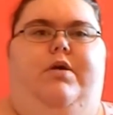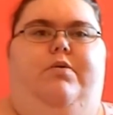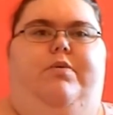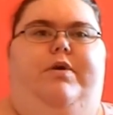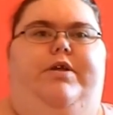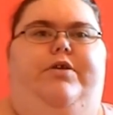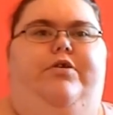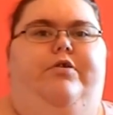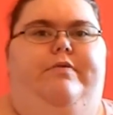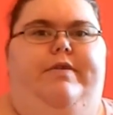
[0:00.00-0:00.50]

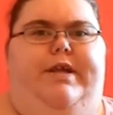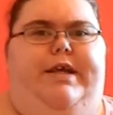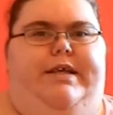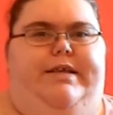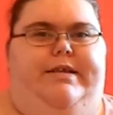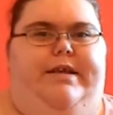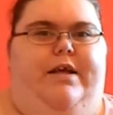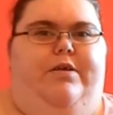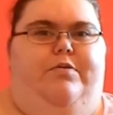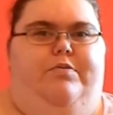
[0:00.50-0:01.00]
We'd already
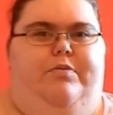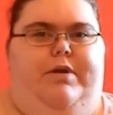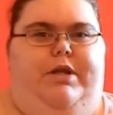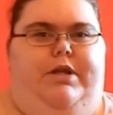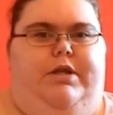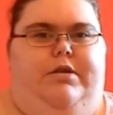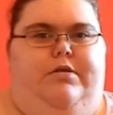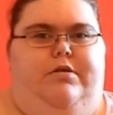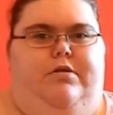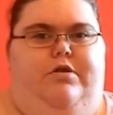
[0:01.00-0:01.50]
said we
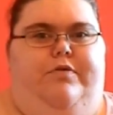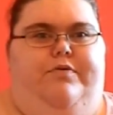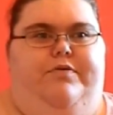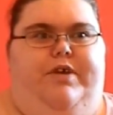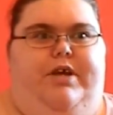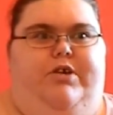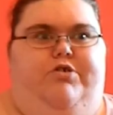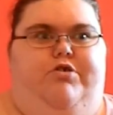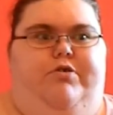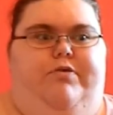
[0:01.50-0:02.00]
loved
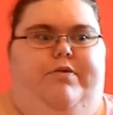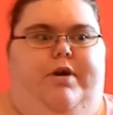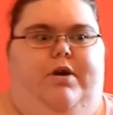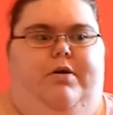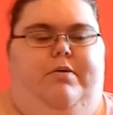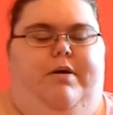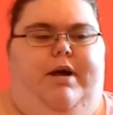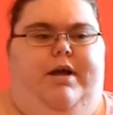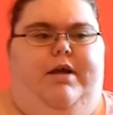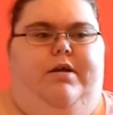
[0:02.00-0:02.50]
each other
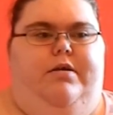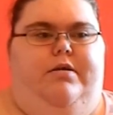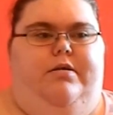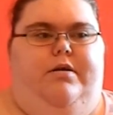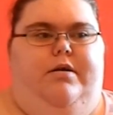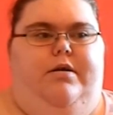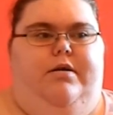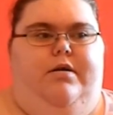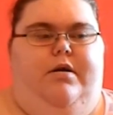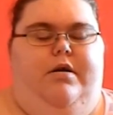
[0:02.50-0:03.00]
quite.
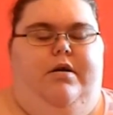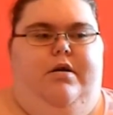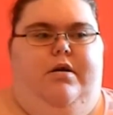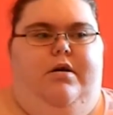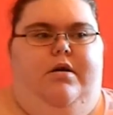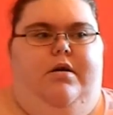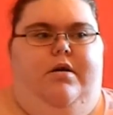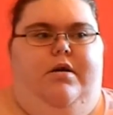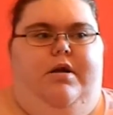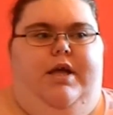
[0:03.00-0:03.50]

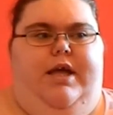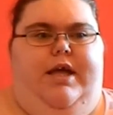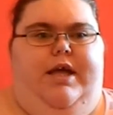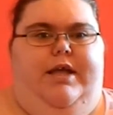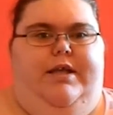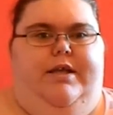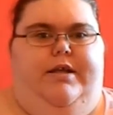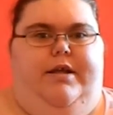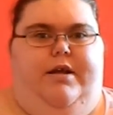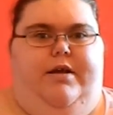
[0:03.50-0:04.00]

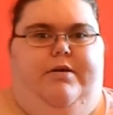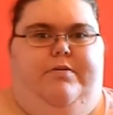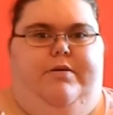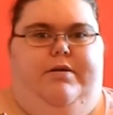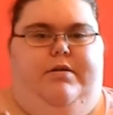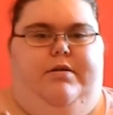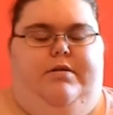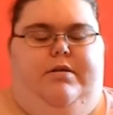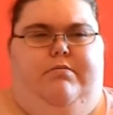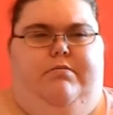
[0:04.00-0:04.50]
He did it
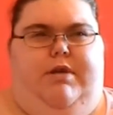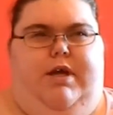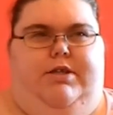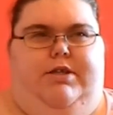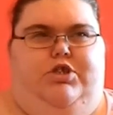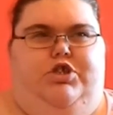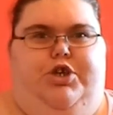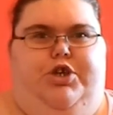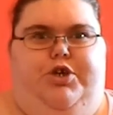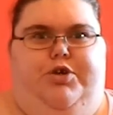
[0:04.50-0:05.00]
with
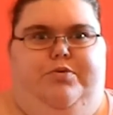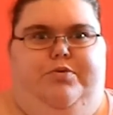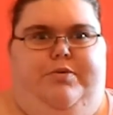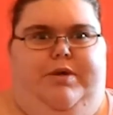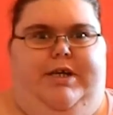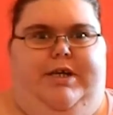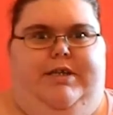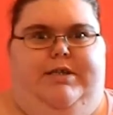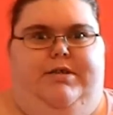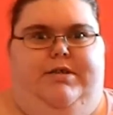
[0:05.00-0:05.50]
like 2
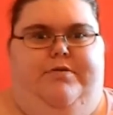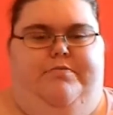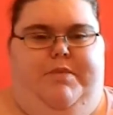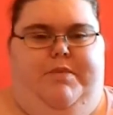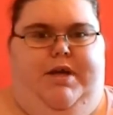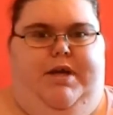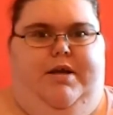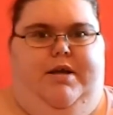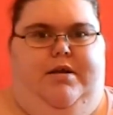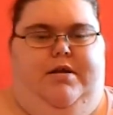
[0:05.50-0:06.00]
weeks of
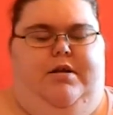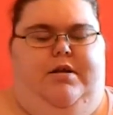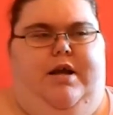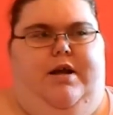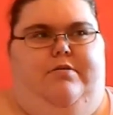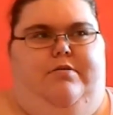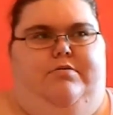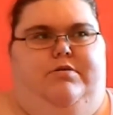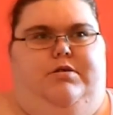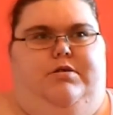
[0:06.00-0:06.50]
meeting, and
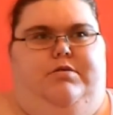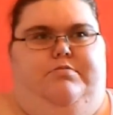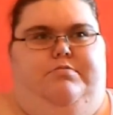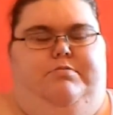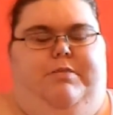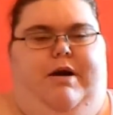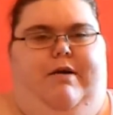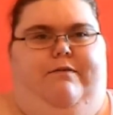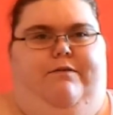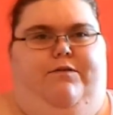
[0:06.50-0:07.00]
I was
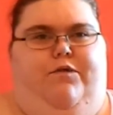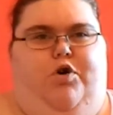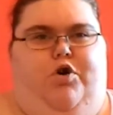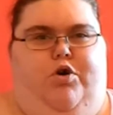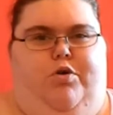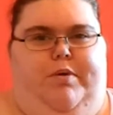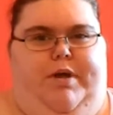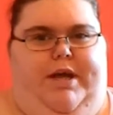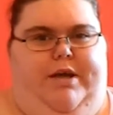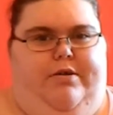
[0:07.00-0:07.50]
about
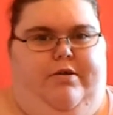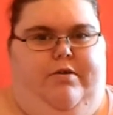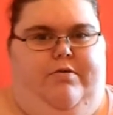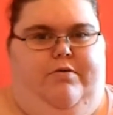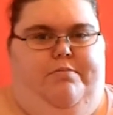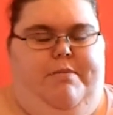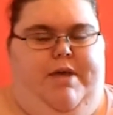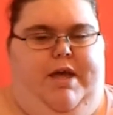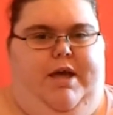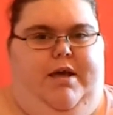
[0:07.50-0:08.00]
4 weeks
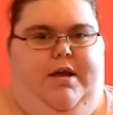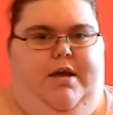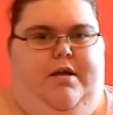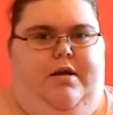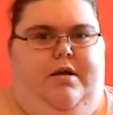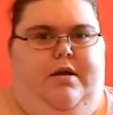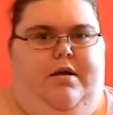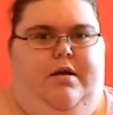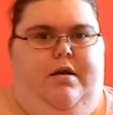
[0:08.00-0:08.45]
of meeting.